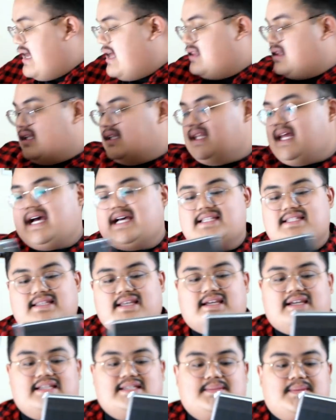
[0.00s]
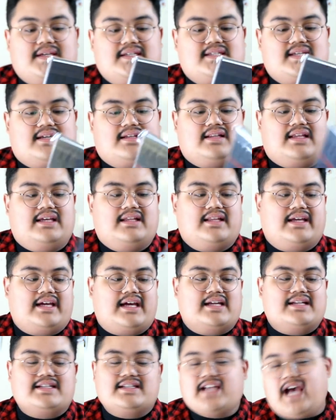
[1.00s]
And the last thing is basically like
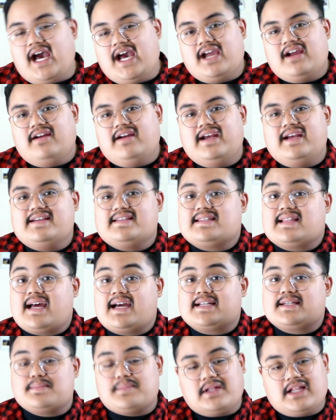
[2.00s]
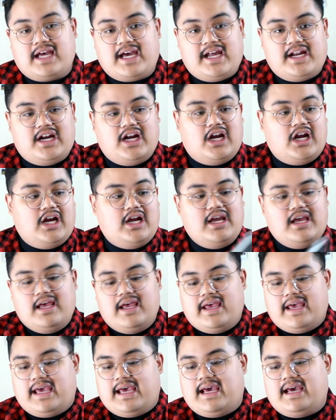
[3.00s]
a diary slash planner,
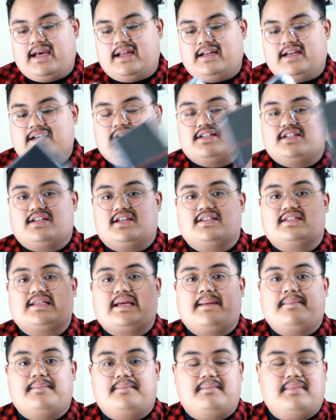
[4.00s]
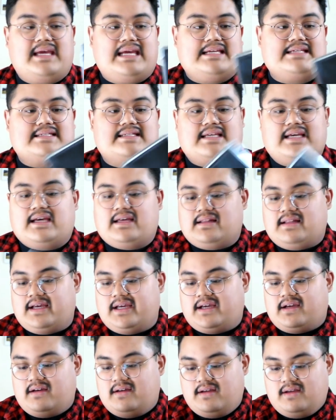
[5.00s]
and it is just amazing.
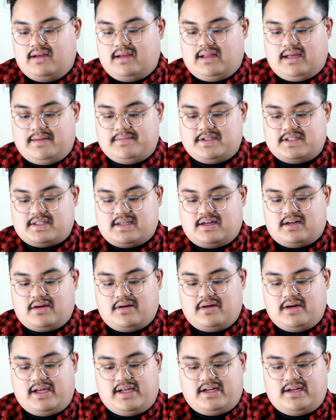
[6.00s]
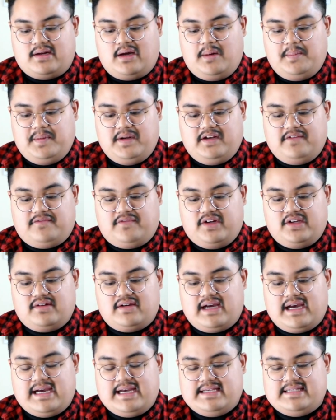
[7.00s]
Like, I'm just gonna go ahead and open it for you
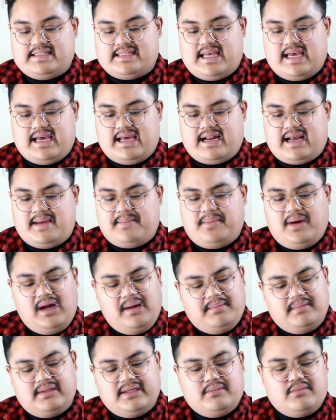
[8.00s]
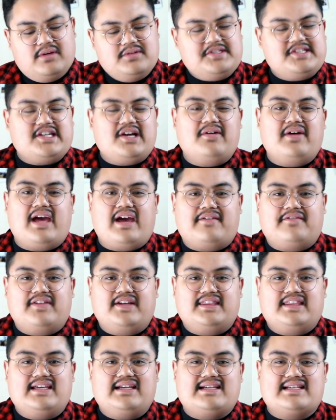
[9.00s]
guys, and I probably won't show
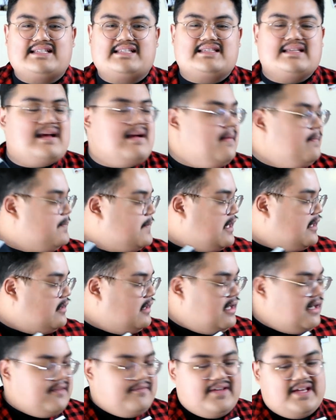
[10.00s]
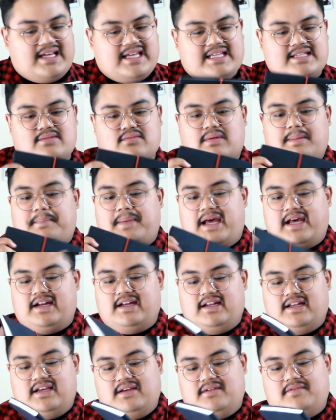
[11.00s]
everything because a lot of it is
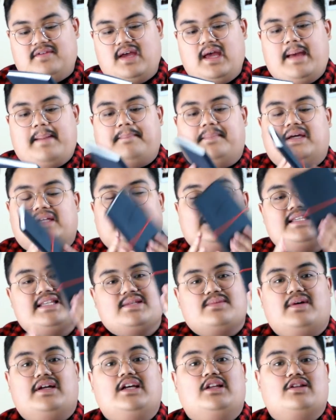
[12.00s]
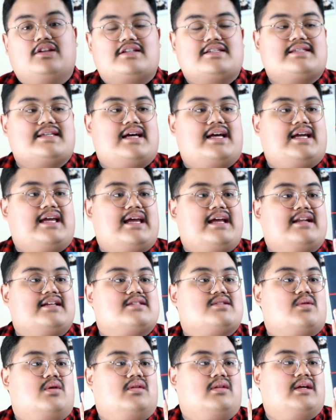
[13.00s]
repetitive, but this is what it looks like, and
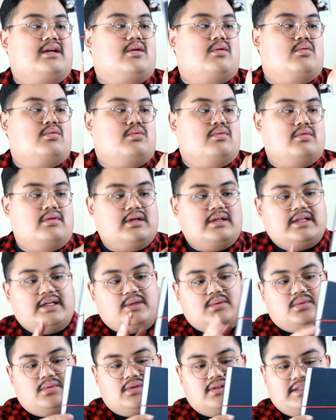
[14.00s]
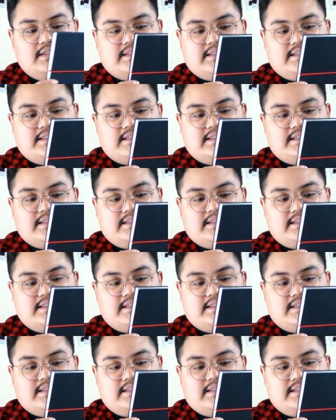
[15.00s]
it's like really cool.